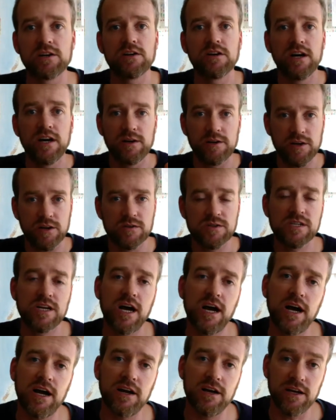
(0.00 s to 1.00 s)

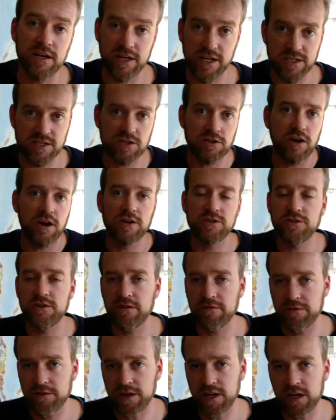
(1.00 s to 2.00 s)
gets
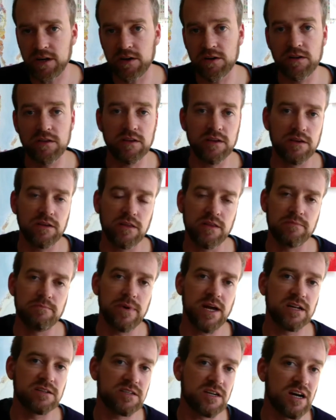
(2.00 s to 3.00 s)
larger every year. The
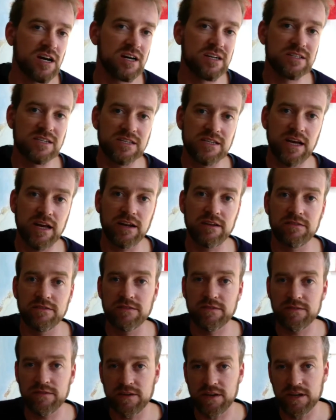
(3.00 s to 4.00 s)
melt onset
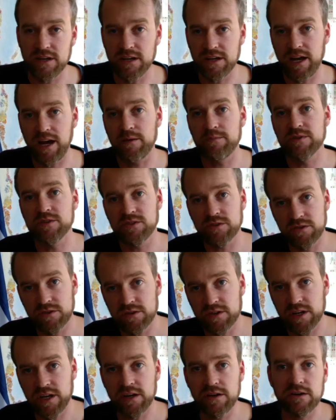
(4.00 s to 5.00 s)
happens
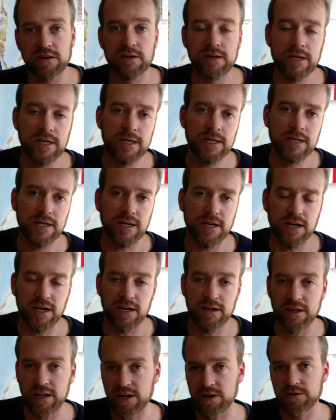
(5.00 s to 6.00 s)
earlier,
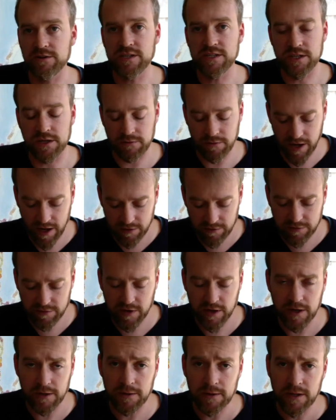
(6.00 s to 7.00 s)
increasing
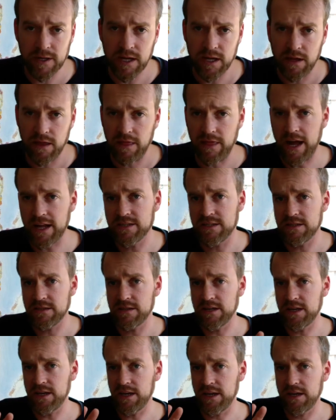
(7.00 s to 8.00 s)
rainfall. That's
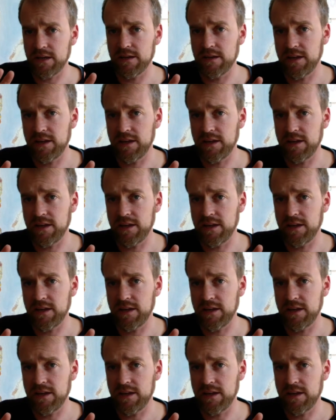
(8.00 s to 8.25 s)
the